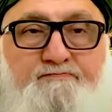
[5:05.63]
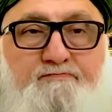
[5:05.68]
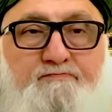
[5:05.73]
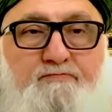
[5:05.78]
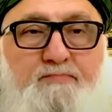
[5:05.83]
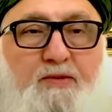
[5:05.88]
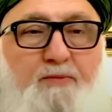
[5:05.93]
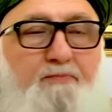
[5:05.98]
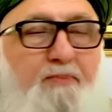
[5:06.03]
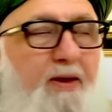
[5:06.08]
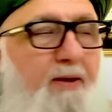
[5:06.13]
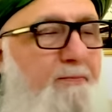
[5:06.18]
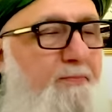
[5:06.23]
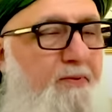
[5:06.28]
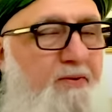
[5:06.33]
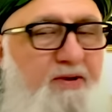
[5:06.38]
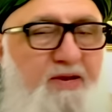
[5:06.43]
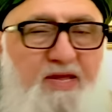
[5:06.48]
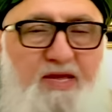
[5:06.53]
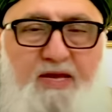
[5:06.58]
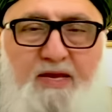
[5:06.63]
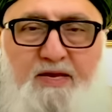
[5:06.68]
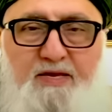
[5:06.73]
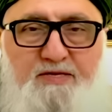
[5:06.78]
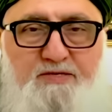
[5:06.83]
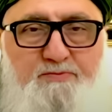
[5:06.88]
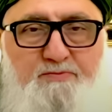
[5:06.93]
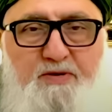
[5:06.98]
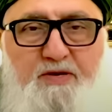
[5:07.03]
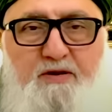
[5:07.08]
The paper and ink
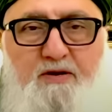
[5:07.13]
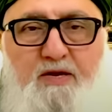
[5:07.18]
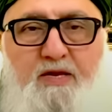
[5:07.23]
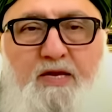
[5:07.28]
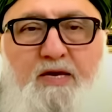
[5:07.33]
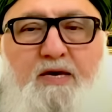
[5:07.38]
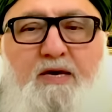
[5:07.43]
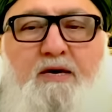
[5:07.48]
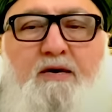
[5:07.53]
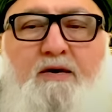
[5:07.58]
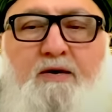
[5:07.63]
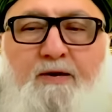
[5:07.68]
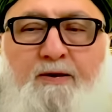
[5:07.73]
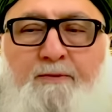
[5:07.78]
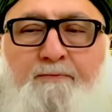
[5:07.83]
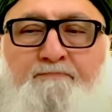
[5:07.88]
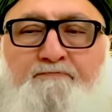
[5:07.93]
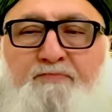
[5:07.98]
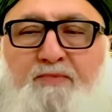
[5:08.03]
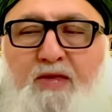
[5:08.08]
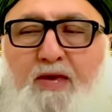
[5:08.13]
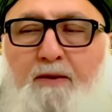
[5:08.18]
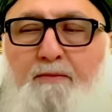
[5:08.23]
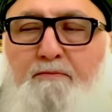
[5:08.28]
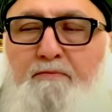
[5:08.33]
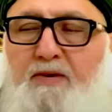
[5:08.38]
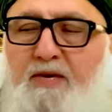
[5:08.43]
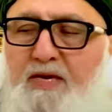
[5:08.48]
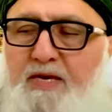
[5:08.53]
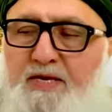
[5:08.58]
is merely a, a
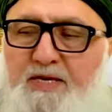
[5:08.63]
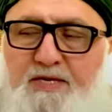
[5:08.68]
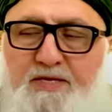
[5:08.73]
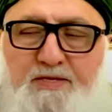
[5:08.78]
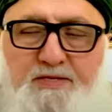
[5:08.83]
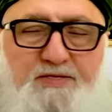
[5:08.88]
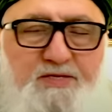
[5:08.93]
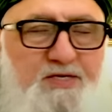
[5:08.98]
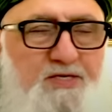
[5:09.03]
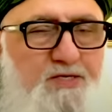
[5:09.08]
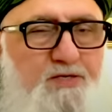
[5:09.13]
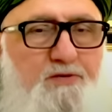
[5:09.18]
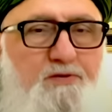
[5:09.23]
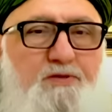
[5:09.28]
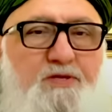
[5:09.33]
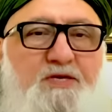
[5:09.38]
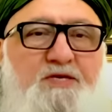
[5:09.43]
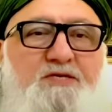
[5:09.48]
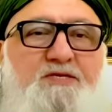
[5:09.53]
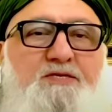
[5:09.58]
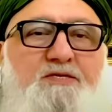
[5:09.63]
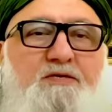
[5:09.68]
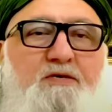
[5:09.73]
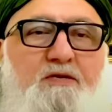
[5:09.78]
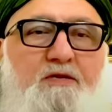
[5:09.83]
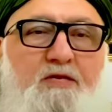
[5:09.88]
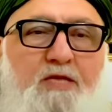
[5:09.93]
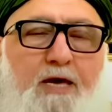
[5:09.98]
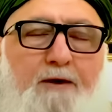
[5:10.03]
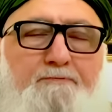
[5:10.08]
means into this
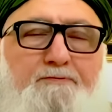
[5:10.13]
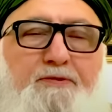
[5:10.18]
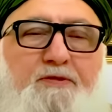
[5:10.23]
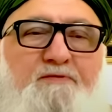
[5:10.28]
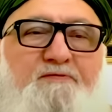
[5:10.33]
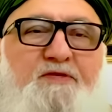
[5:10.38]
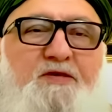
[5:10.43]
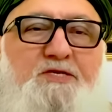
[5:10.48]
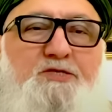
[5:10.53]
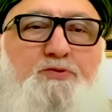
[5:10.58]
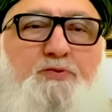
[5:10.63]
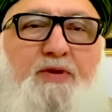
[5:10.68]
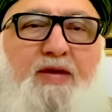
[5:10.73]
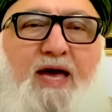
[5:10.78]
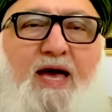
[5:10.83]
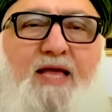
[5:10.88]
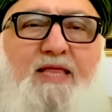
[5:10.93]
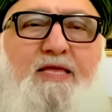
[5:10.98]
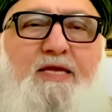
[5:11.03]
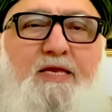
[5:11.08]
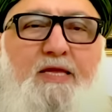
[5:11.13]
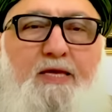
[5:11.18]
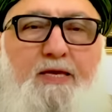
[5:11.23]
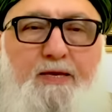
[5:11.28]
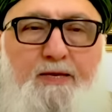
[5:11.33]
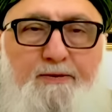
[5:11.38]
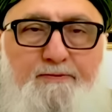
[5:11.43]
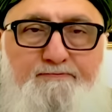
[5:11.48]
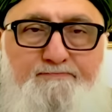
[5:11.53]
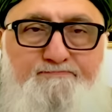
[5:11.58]
depth of this
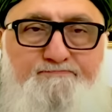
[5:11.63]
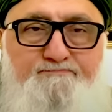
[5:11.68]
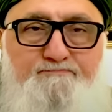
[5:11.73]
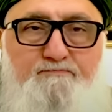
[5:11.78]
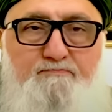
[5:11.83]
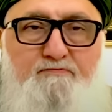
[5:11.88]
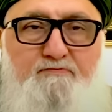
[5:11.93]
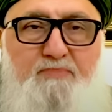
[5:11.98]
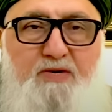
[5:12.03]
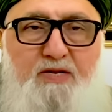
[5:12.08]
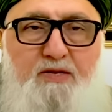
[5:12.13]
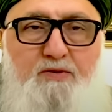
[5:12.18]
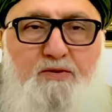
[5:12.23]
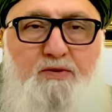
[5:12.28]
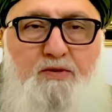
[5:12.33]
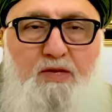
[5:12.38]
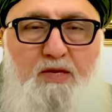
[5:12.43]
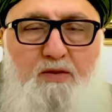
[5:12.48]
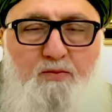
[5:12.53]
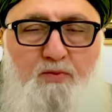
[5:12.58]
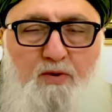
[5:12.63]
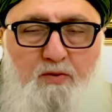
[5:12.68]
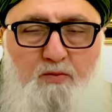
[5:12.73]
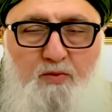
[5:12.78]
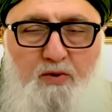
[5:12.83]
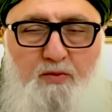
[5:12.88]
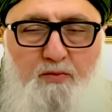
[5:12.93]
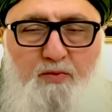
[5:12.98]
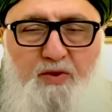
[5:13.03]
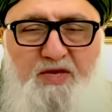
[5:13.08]
reality, but when
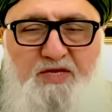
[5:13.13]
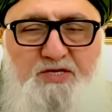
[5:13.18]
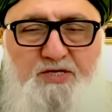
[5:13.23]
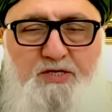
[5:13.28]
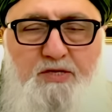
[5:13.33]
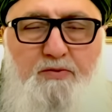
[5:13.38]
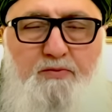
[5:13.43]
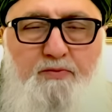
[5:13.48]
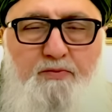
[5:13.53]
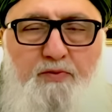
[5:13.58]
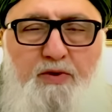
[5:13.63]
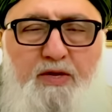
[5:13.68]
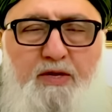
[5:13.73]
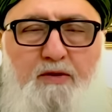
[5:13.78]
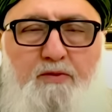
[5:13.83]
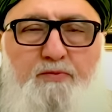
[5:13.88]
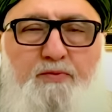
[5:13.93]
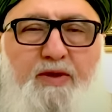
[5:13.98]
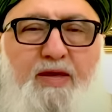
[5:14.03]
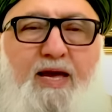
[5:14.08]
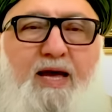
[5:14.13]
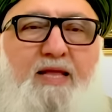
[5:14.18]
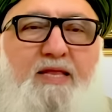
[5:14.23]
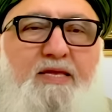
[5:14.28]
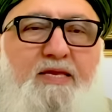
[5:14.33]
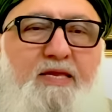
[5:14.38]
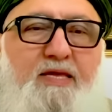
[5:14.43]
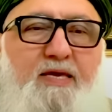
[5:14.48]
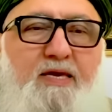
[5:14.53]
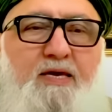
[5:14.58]
we reach the real
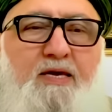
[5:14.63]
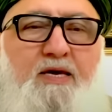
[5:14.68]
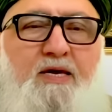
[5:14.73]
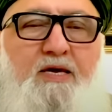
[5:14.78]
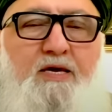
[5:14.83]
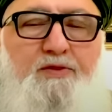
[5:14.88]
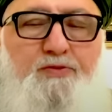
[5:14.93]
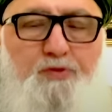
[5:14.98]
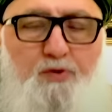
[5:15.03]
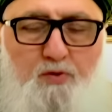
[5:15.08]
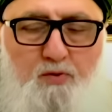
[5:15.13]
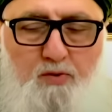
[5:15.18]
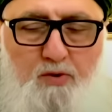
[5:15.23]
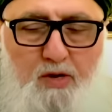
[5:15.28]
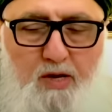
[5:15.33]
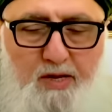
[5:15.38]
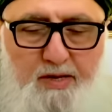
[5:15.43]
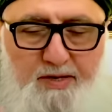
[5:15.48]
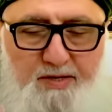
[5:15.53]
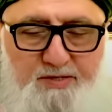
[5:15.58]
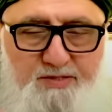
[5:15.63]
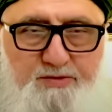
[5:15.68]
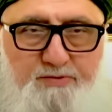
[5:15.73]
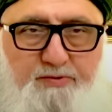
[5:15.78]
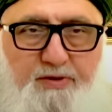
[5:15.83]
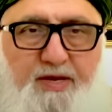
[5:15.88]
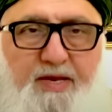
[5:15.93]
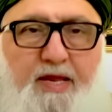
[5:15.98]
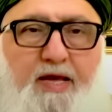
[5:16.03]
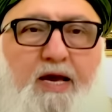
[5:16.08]
reality, the Qur'an is
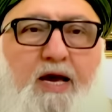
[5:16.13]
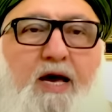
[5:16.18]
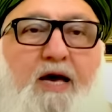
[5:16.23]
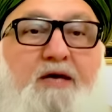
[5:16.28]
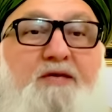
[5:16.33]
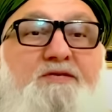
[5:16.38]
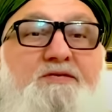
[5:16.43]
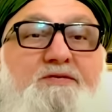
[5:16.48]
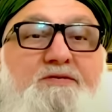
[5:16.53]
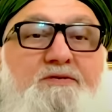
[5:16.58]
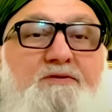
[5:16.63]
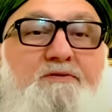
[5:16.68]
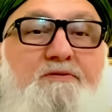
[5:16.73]
reading us.